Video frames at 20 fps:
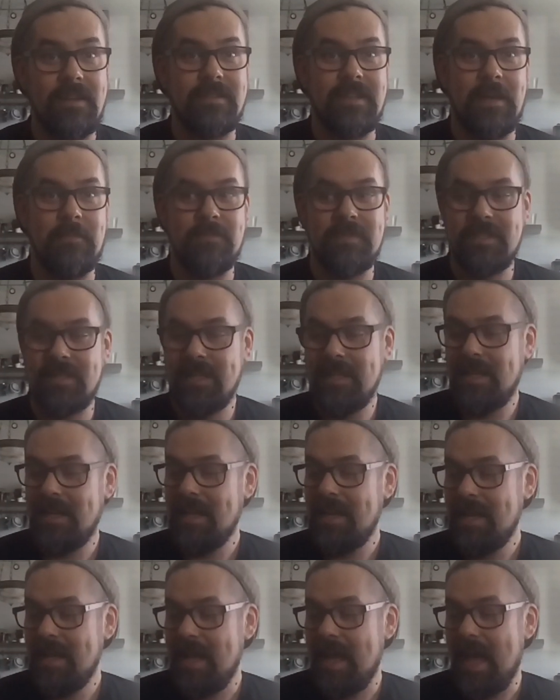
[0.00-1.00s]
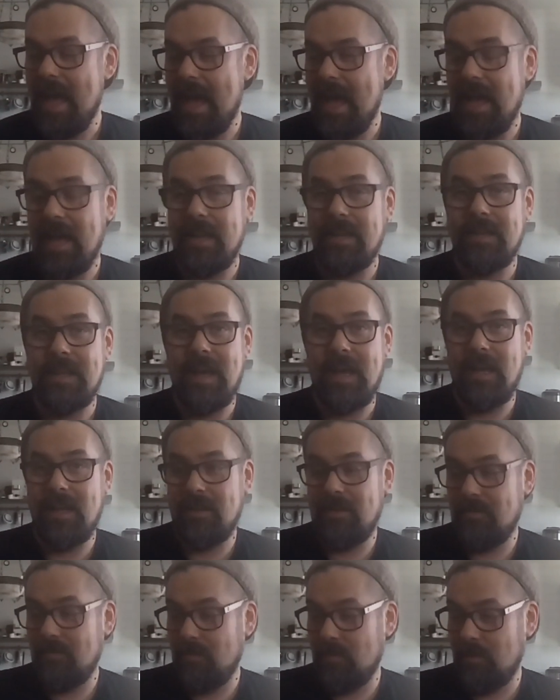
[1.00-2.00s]
attempt, and
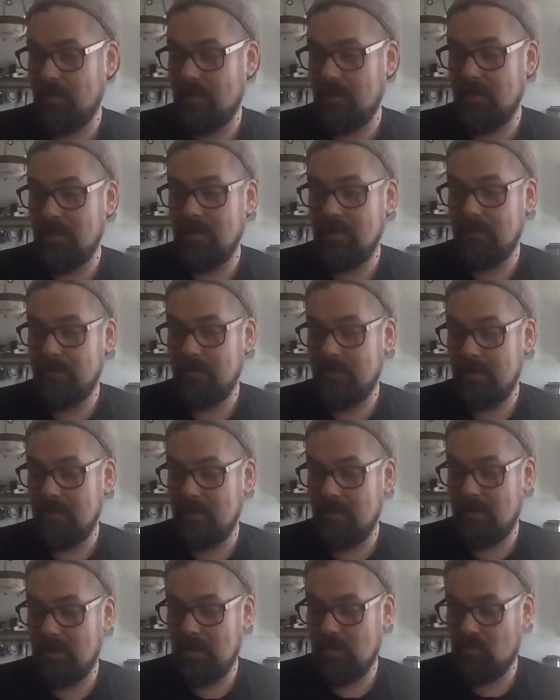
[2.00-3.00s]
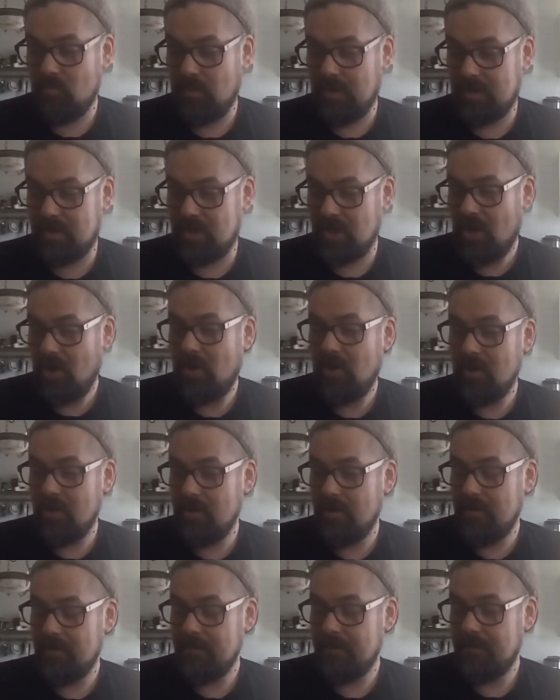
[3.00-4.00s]
I will
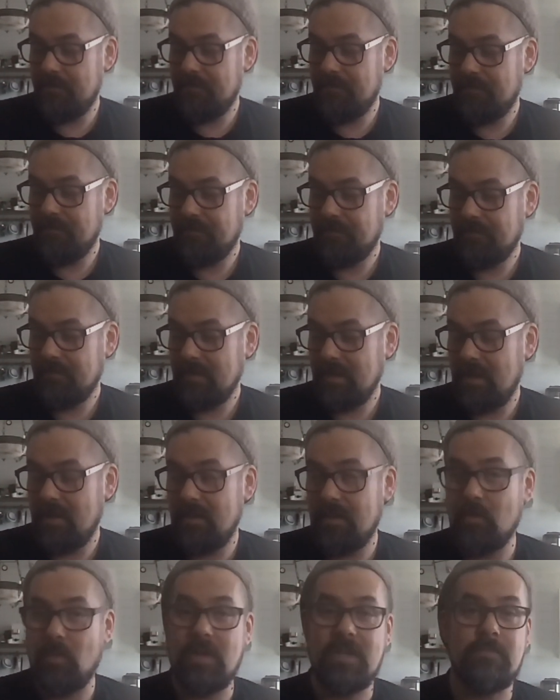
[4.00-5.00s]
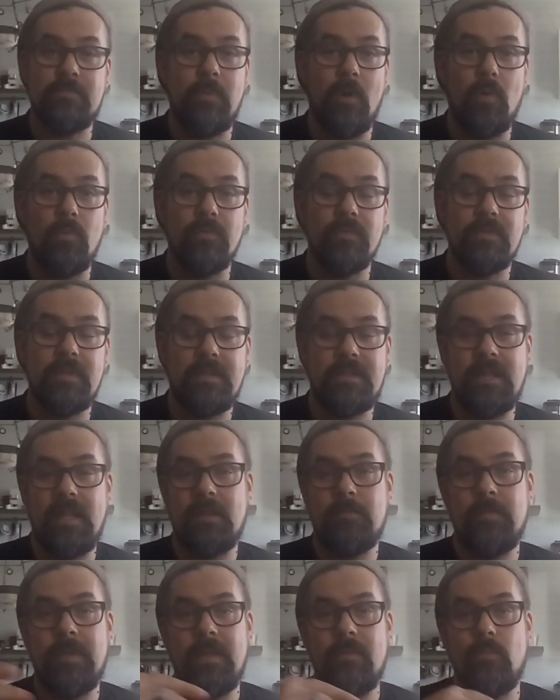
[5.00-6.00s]
return the wishbone they
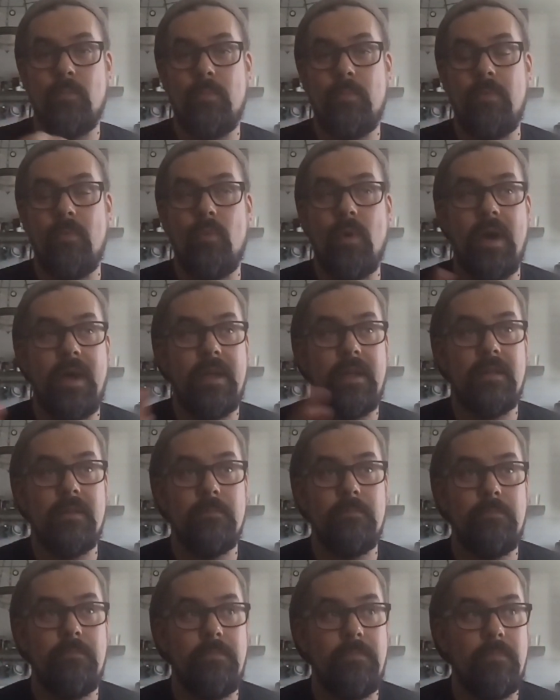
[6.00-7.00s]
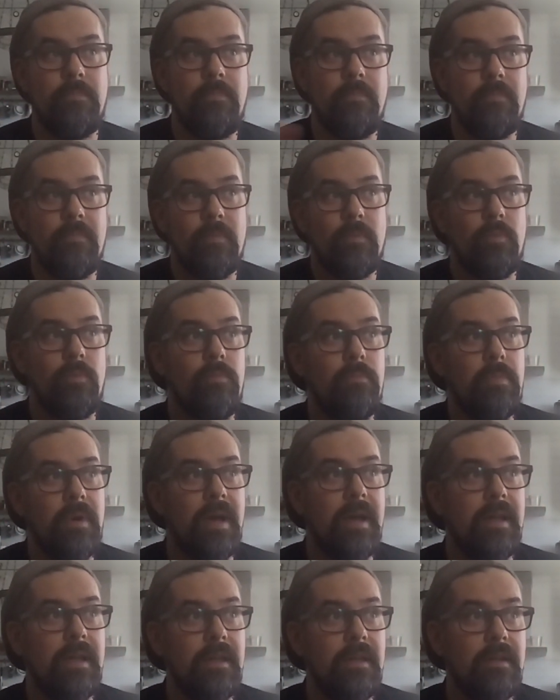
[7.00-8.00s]
sent me by
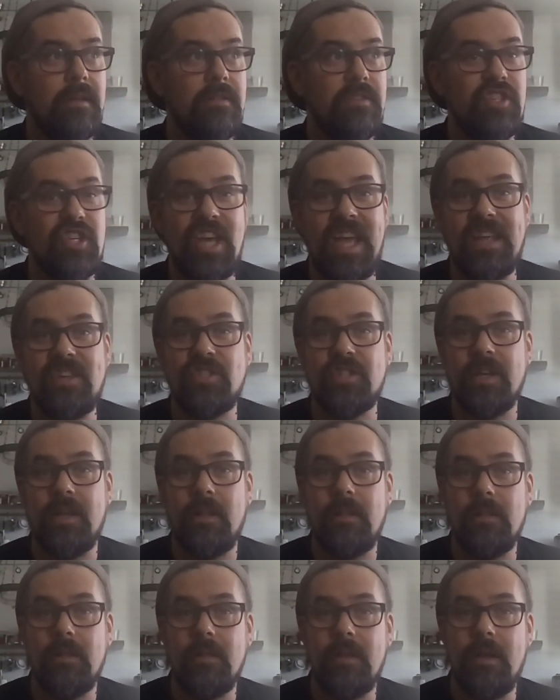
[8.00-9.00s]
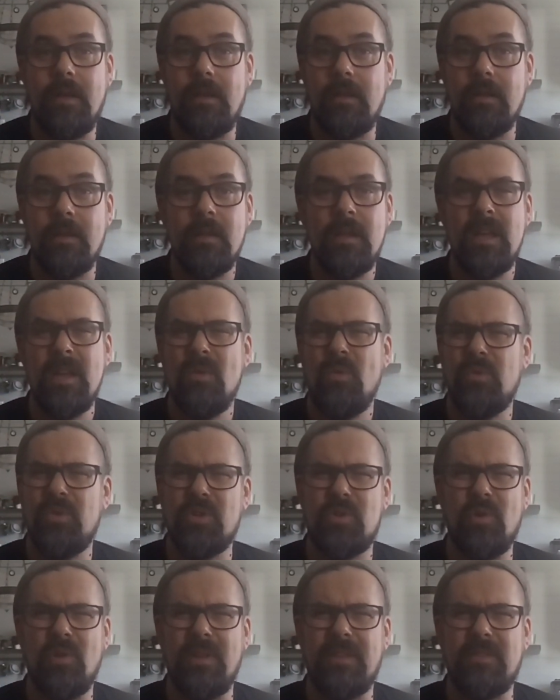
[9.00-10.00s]
DHL, what
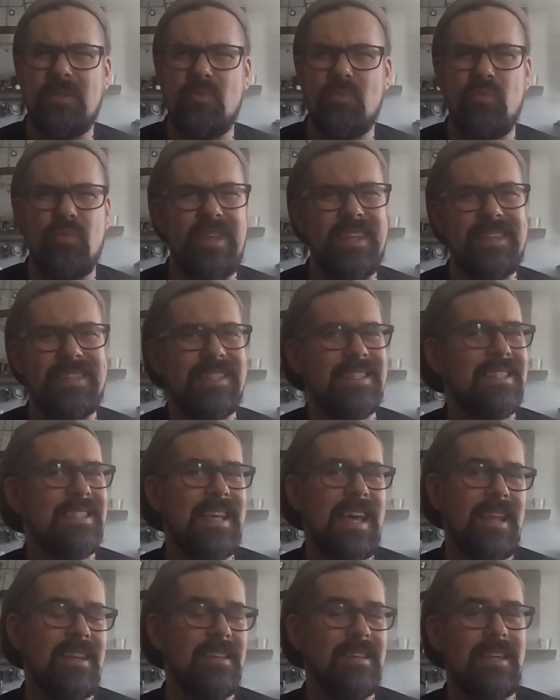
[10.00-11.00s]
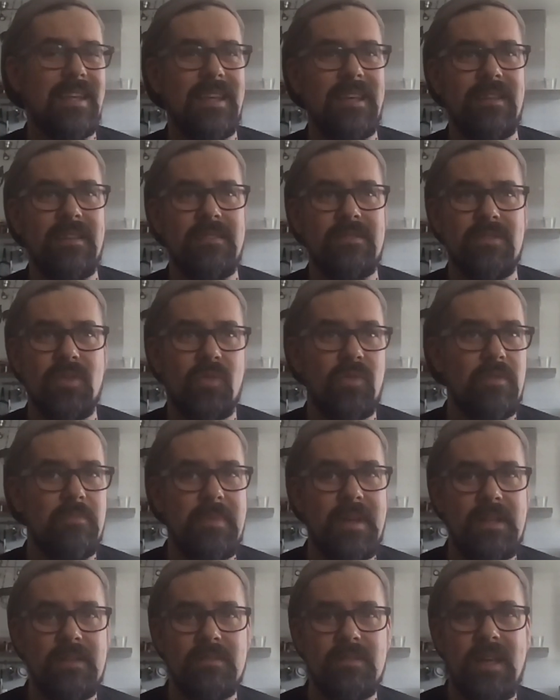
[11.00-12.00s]
do you call it, resending
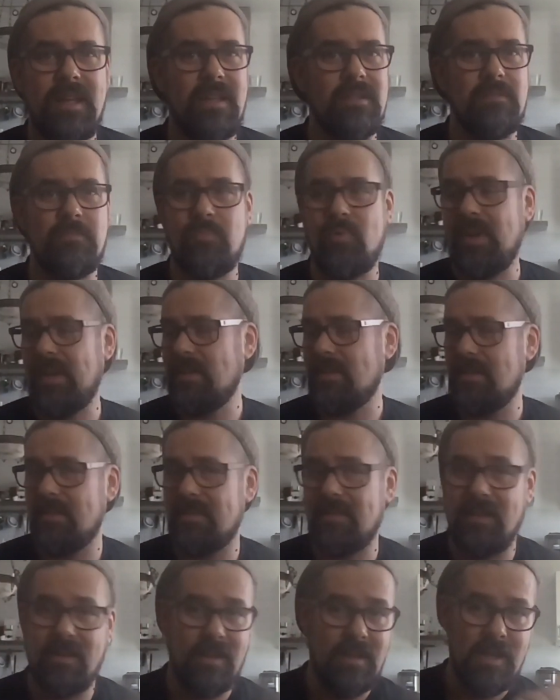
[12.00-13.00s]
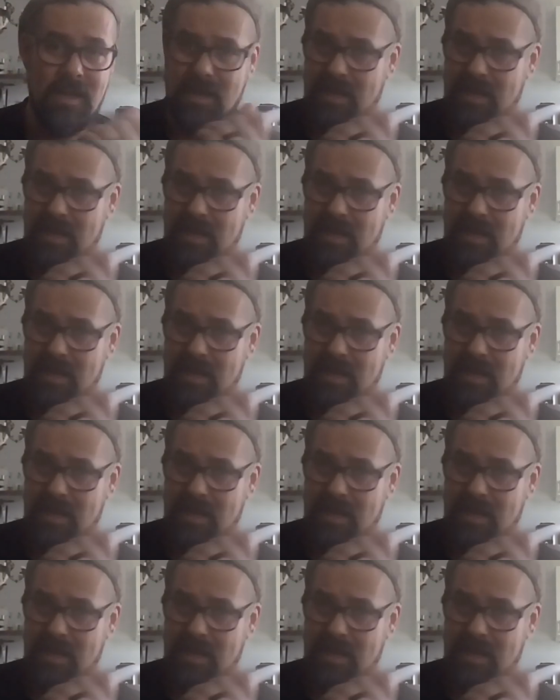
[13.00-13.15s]
document. So I just print it and